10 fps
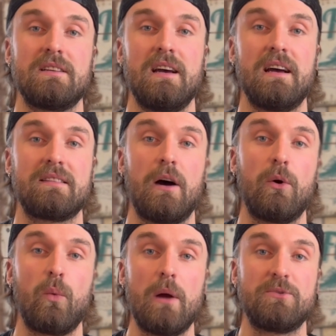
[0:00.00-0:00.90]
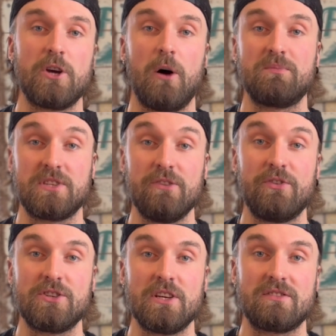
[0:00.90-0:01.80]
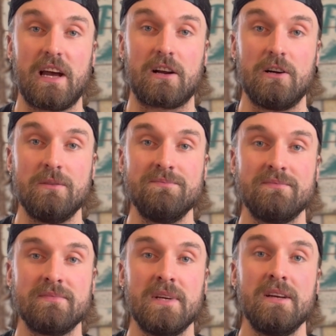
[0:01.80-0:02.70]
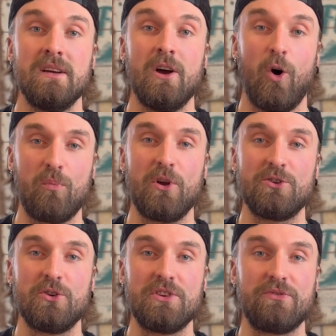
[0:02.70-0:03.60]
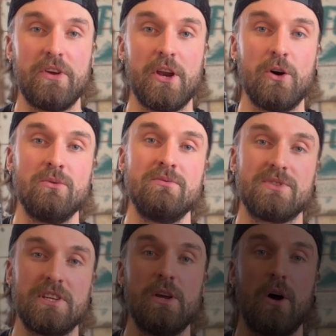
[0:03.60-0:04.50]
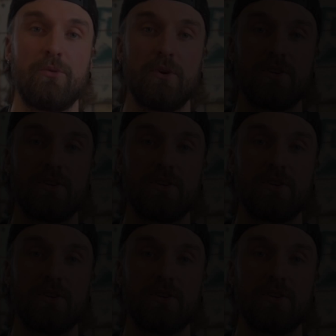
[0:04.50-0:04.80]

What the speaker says: at our web shop, Sea Fishing Tackle. Hope you enjoyed this video. See you out on the